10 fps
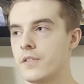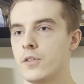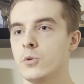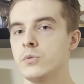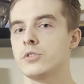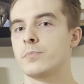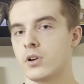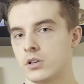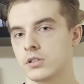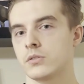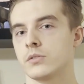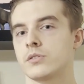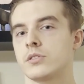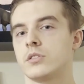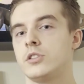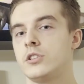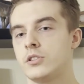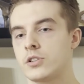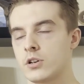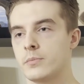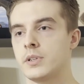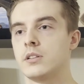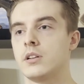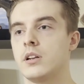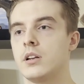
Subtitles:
Those particles determine